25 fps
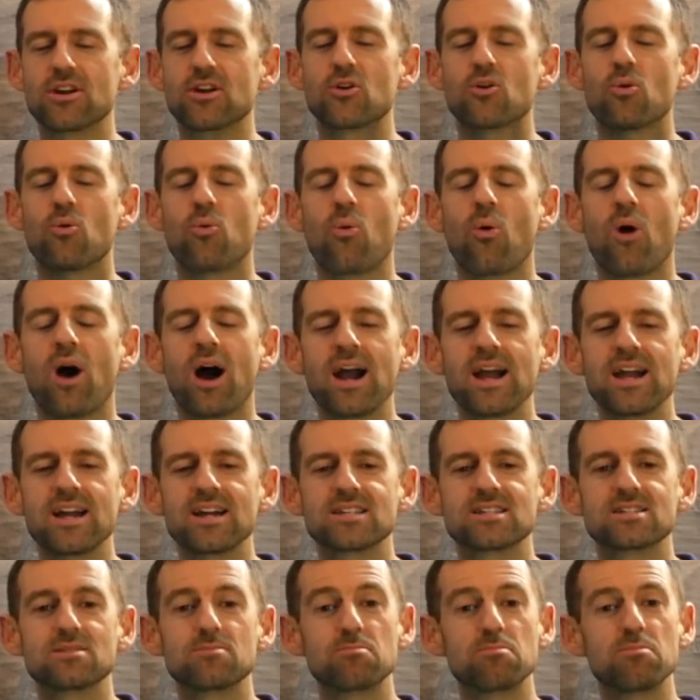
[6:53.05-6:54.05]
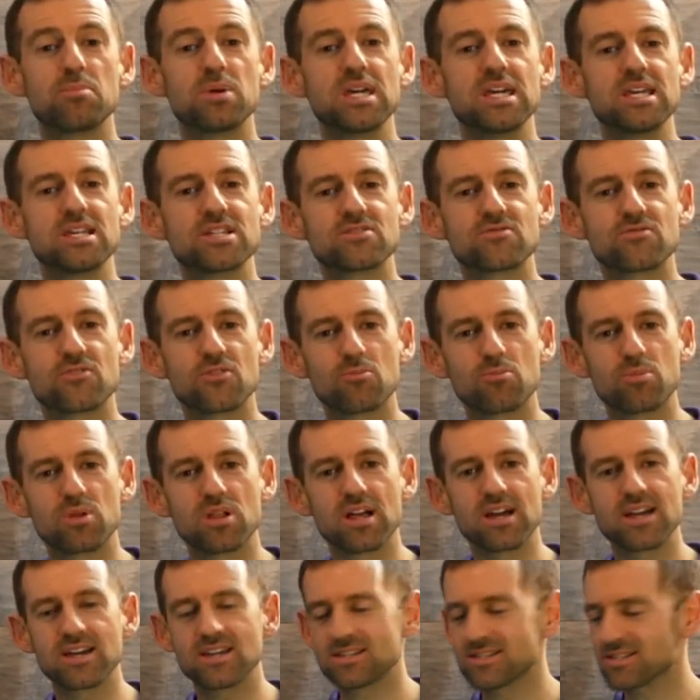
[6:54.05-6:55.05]
quiet, peaceful
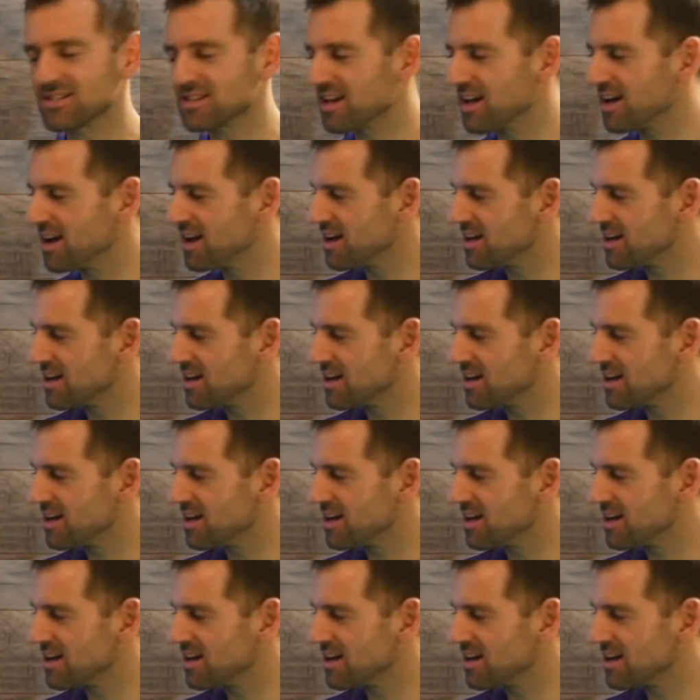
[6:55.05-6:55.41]
place,